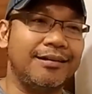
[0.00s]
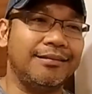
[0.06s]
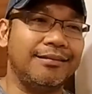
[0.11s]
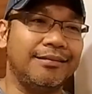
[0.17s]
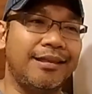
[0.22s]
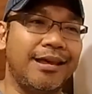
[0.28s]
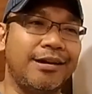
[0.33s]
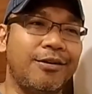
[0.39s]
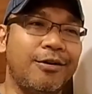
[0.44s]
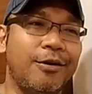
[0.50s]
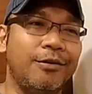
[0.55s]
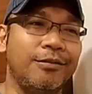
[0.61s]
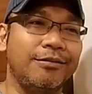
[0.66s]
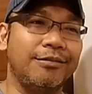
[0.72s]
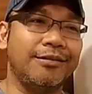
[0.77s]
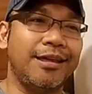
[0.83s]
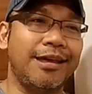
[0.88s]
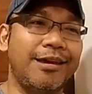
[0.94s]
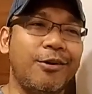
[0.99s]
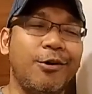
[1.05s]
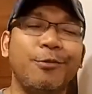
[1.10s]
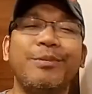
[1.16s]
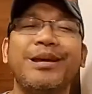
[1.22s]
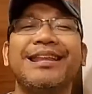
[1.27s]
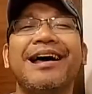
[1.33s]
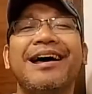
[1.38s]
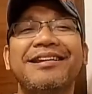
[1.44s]
They called
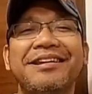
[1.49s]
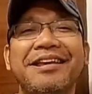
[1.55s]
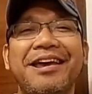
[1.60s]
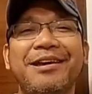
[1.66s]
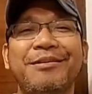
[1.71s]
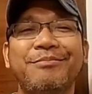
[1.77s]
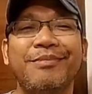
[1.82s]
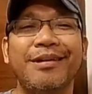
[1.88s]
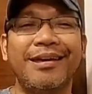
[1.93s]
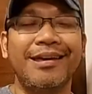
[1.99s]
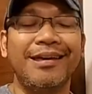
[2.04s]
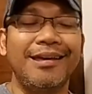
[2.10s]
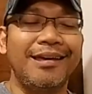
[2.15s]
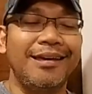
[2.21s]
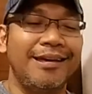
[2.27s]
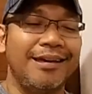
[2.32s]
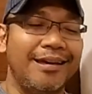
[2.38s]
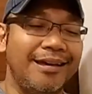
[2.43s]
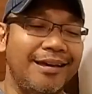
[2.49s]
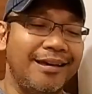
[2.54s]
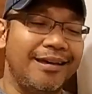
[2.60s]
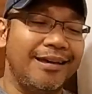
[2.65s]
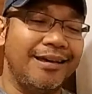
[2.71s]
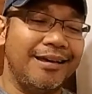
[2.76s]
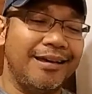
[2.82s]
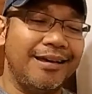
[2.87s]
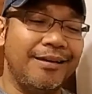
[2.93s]
me that name
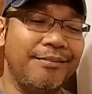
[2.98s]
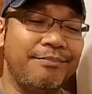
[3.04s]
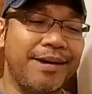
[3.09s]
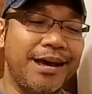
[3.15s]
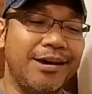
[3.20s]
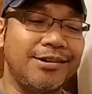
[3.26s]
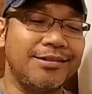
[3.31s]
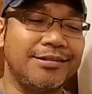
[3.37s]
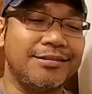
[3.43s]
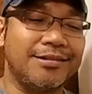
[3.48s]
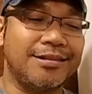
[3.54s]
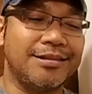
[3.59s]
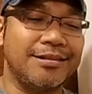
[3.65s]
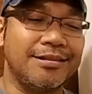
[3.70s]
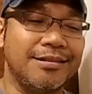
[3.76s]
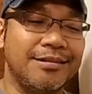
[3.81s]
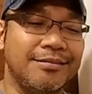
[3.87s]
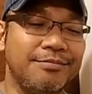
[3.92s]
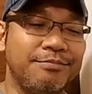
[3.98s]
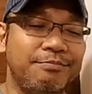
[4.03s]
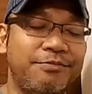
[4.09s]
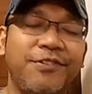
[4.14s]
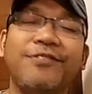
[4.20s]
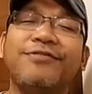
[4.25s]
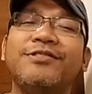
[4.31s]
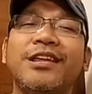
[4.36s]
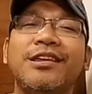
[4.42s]
about
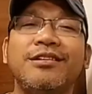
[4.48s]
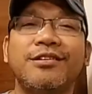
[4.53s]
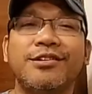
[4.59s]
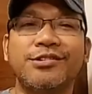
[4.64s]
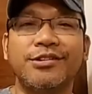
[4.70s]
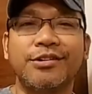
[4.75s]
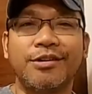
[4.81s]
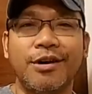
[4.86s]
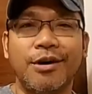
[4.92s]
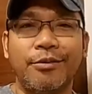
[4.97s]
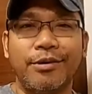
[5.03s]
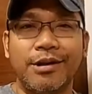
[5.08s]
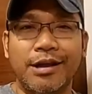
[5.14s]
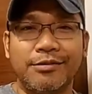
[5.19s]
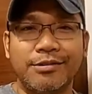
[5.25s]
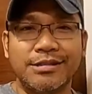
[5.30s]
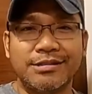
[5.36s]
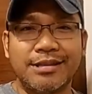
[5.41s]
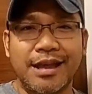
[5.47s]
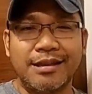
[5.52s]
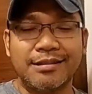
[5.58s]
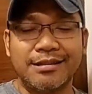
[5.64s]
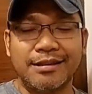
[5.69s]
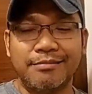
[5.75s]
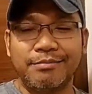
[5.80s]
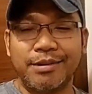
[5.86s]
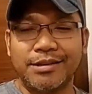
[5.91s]
15 years ago when I was
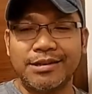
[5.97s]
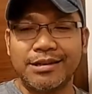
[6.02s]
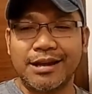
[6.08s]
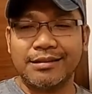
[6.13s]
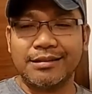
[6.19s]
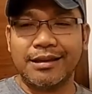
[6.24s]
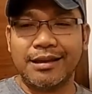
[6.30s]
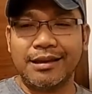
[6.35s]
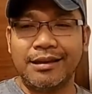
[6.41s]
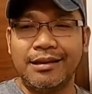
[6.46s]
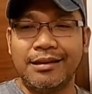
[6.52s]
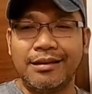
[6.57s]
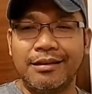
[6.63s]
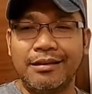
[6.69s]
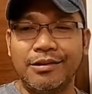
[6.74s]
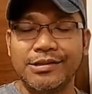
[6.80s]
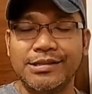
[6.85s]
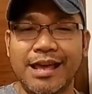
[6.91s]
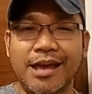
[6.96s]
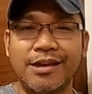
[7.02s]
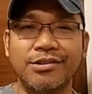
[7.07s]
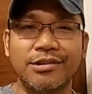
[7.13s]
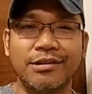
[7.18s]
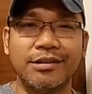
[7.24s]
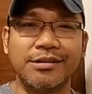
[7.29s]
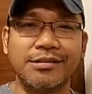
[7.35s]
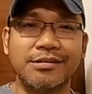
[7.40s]
dancing bachata in Los
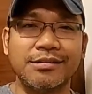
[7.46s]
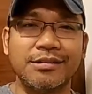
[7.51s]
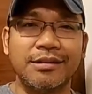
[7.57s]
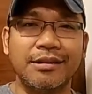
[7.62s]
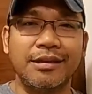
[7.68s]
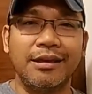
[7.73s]
Angeles,